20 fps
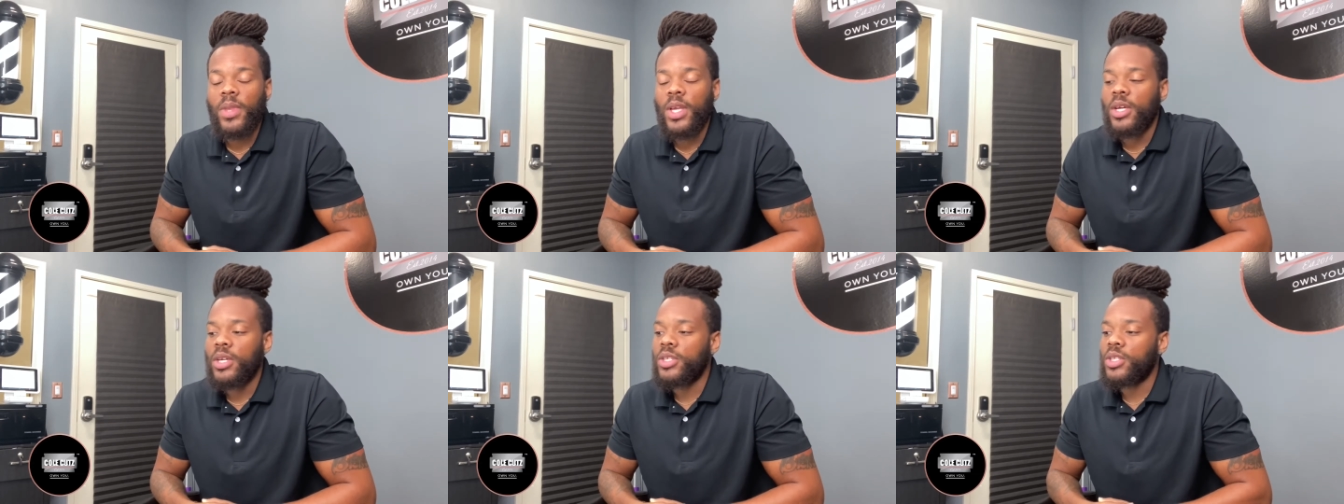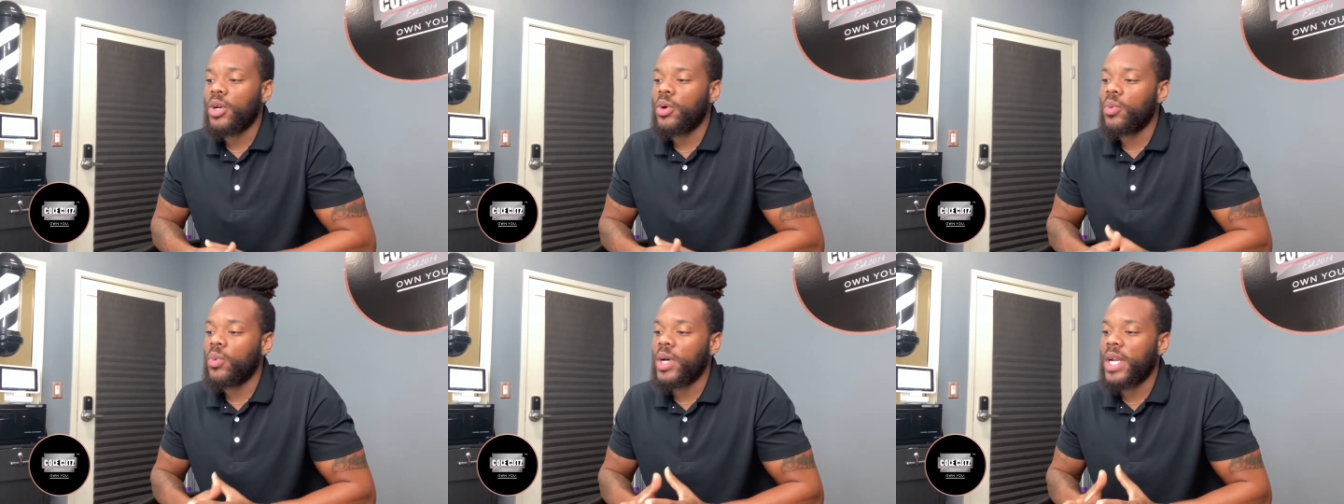
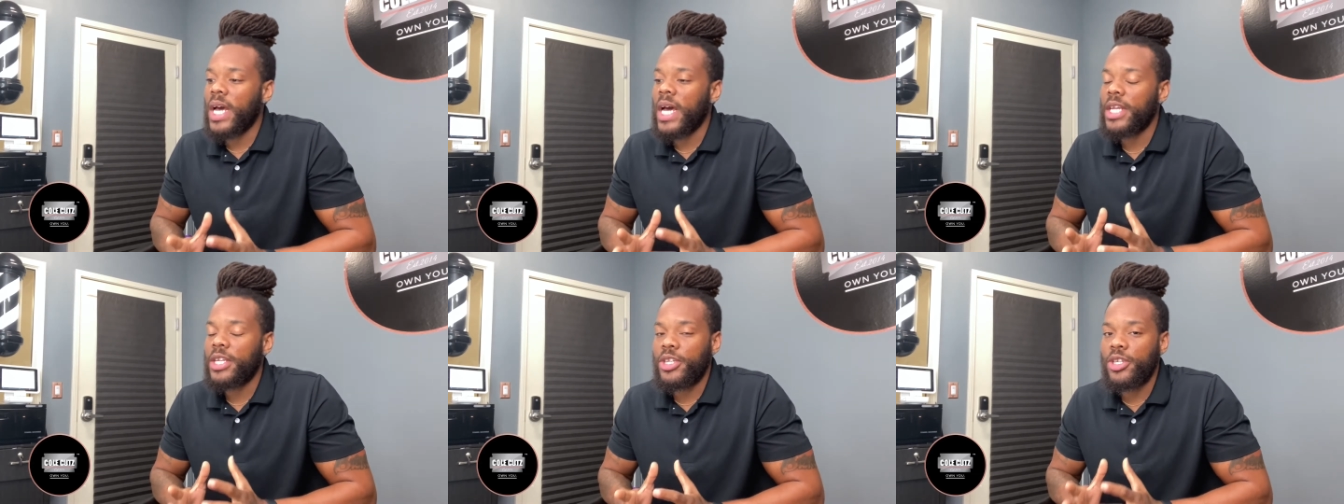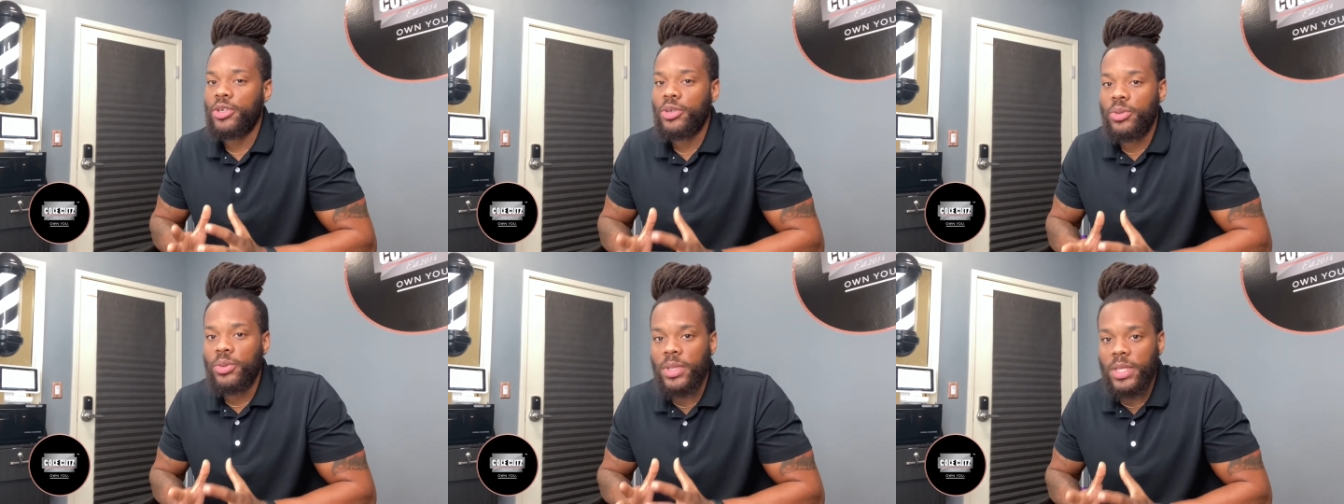So what I
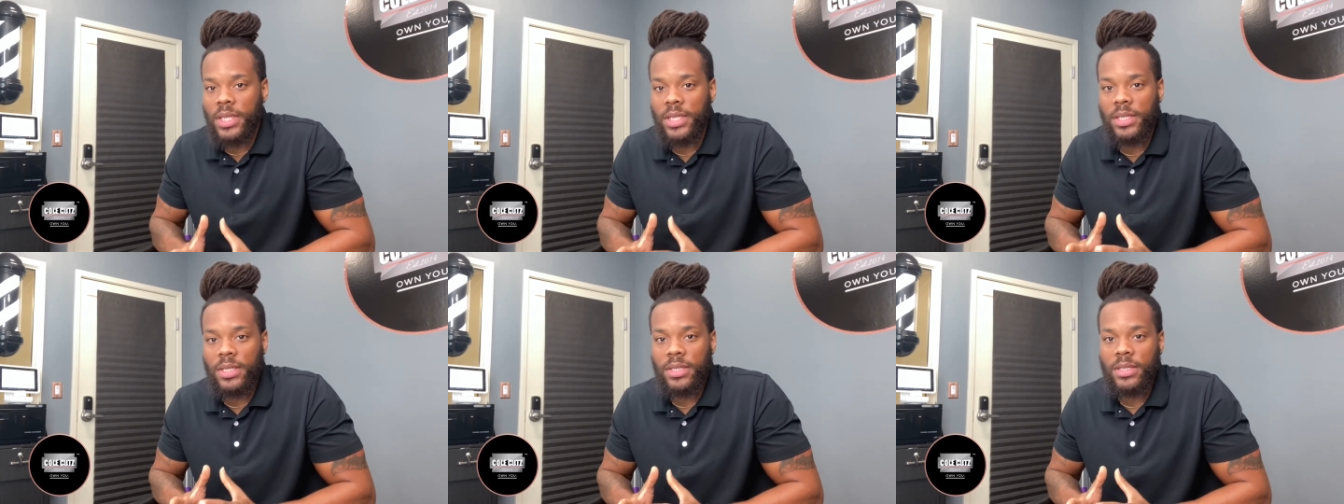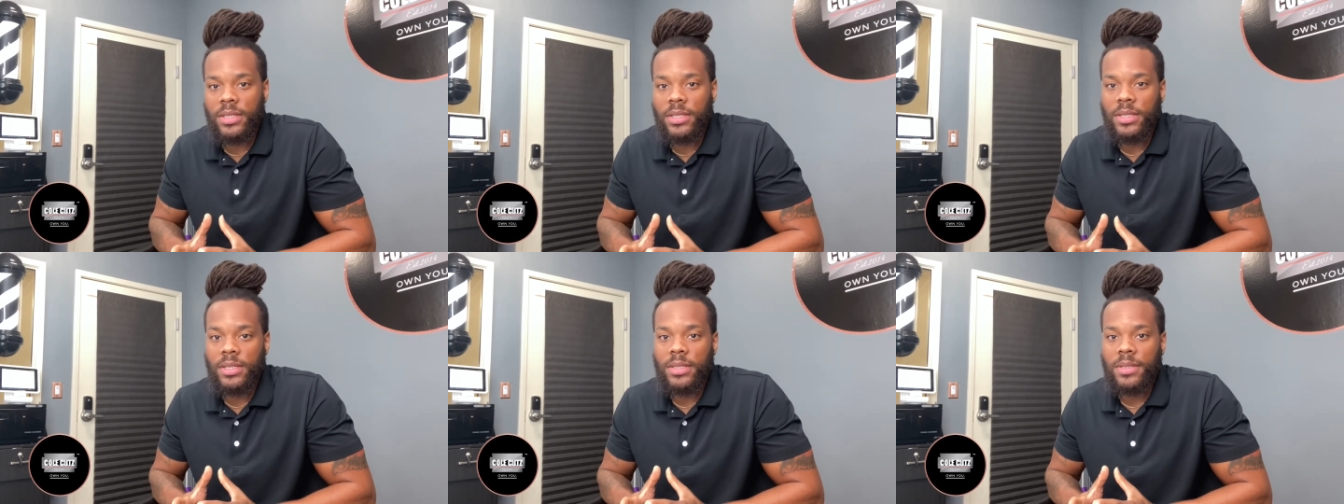do
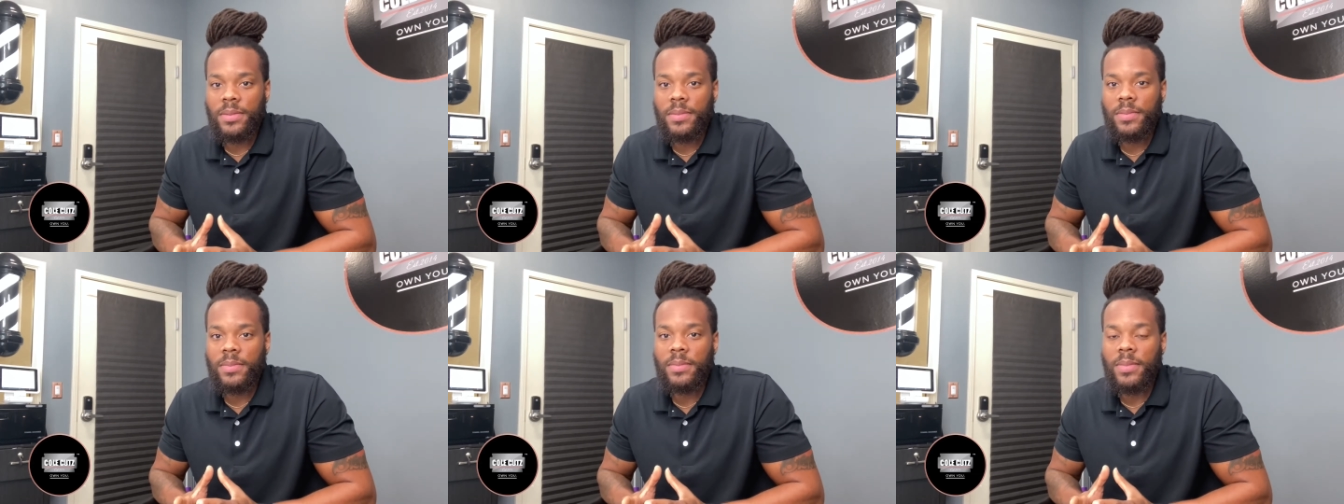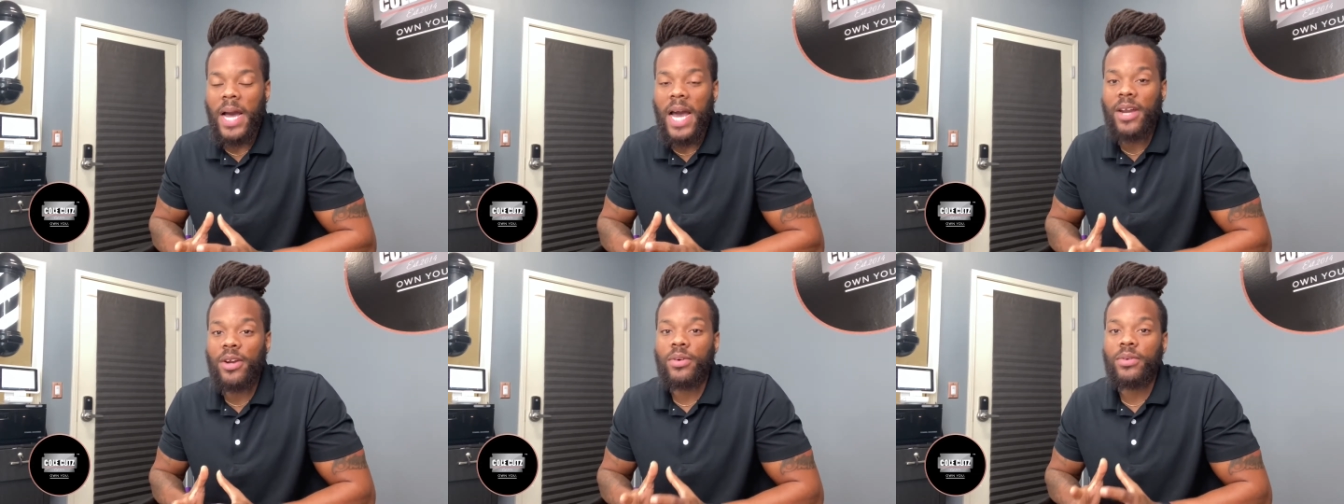is,
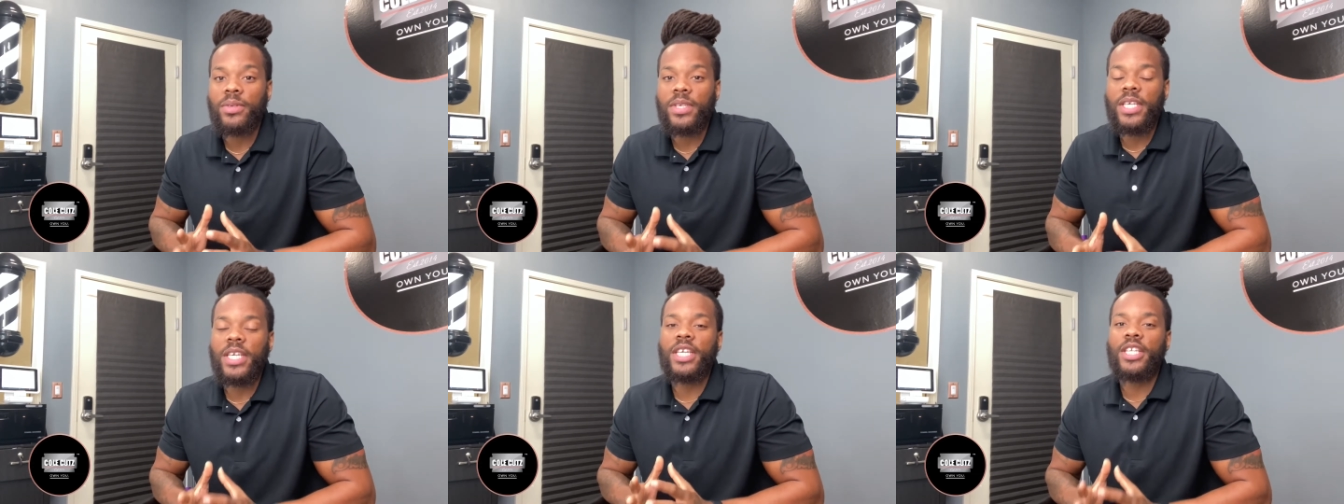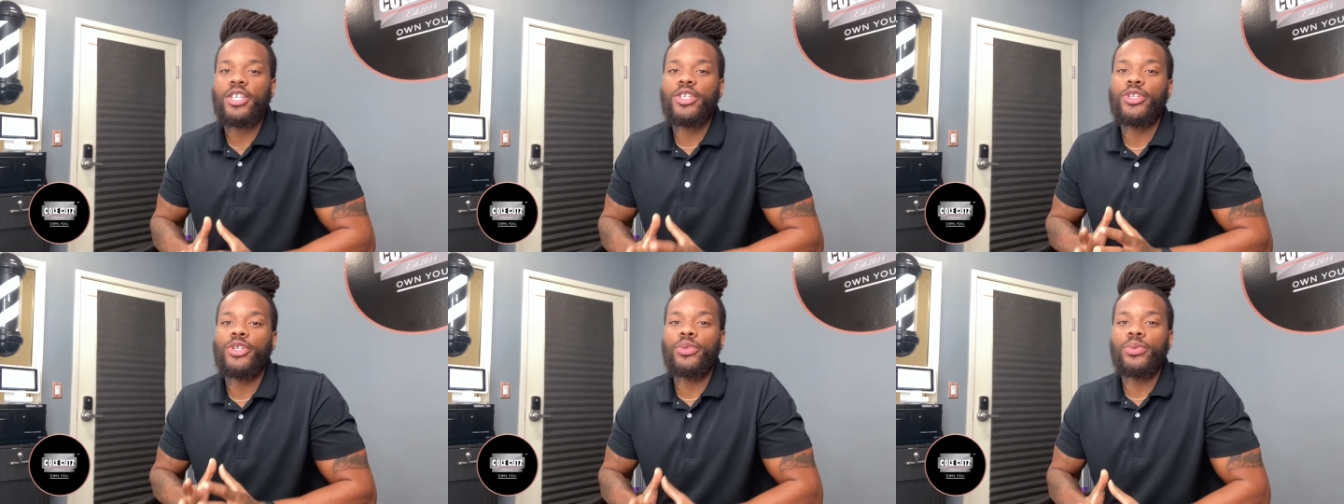I don't
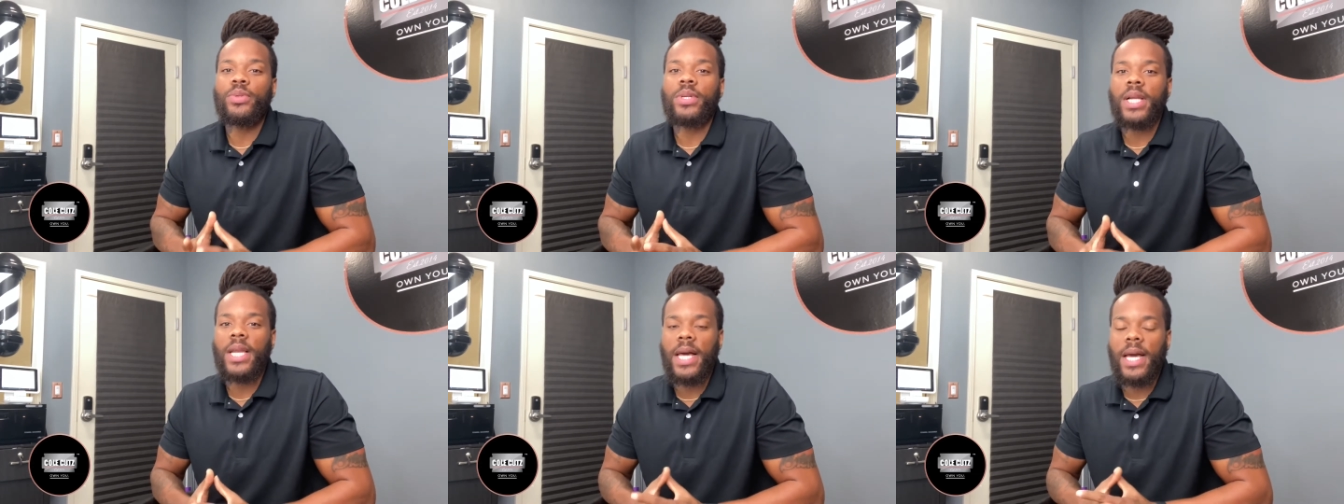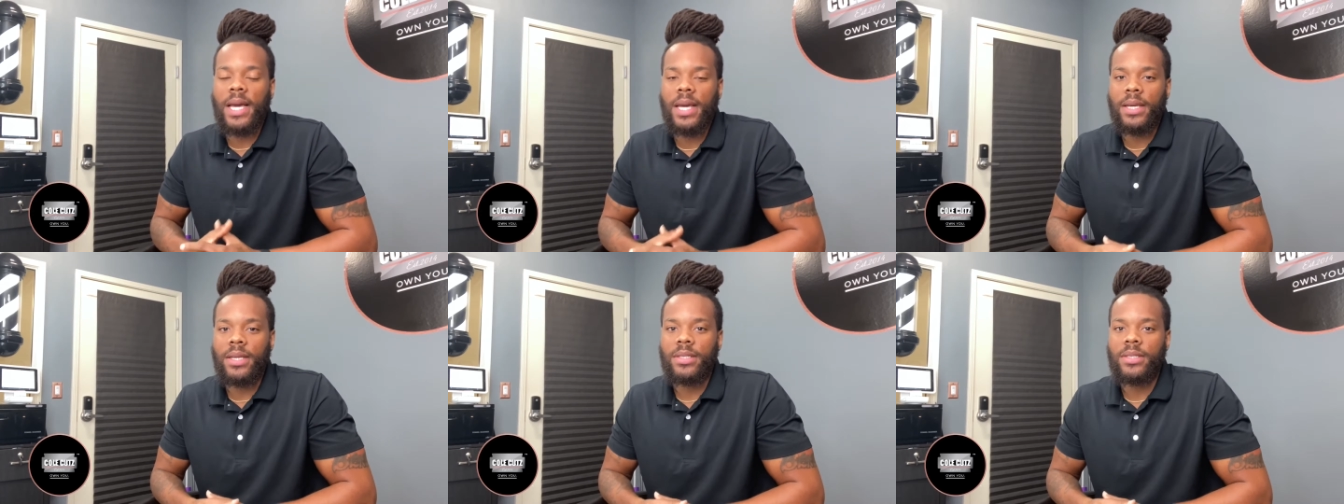get new
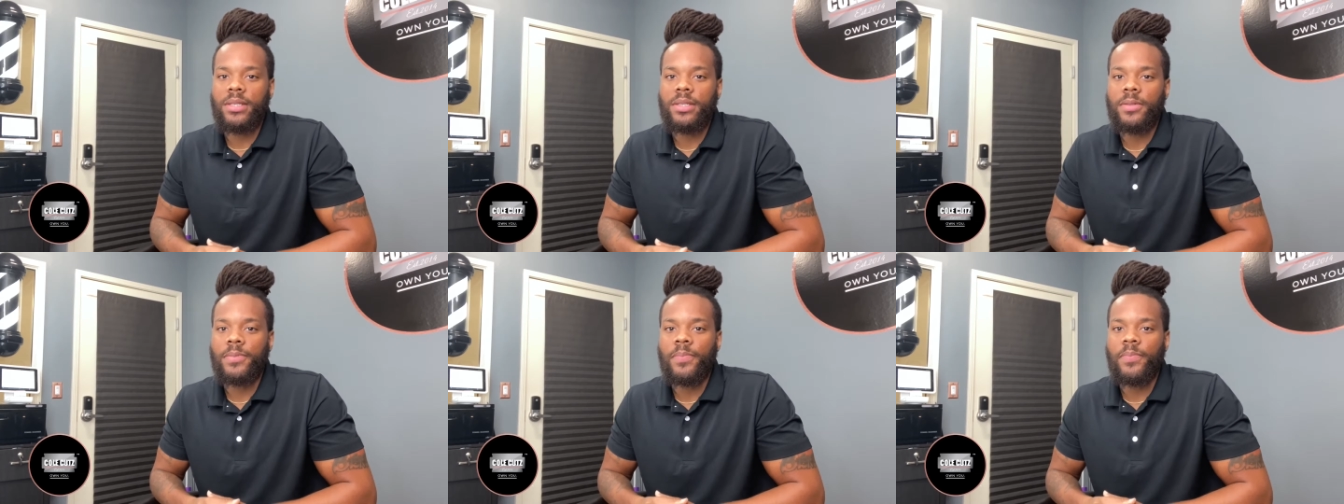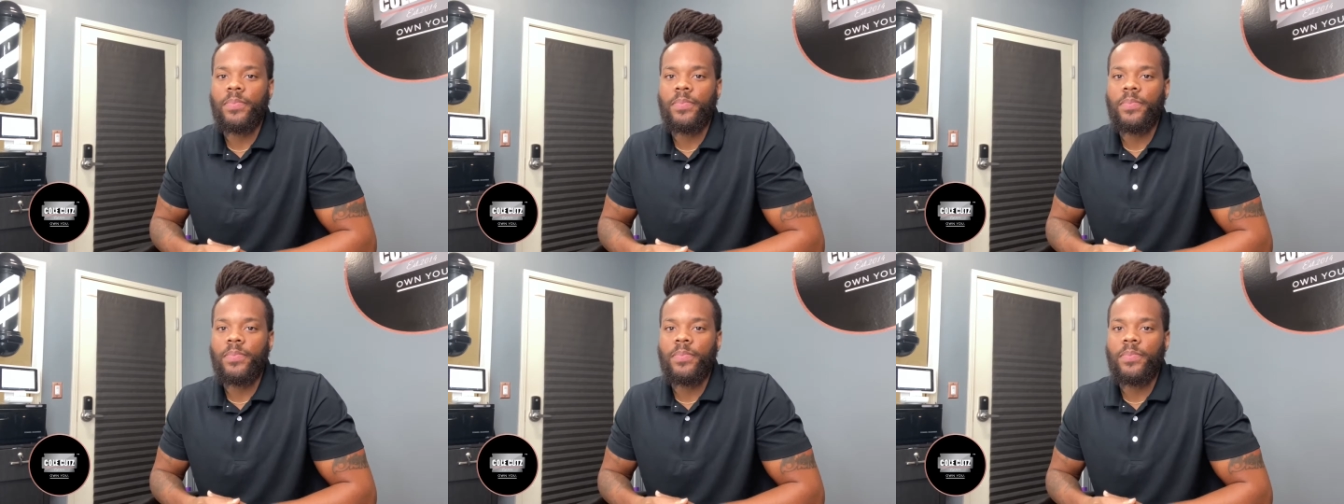clients.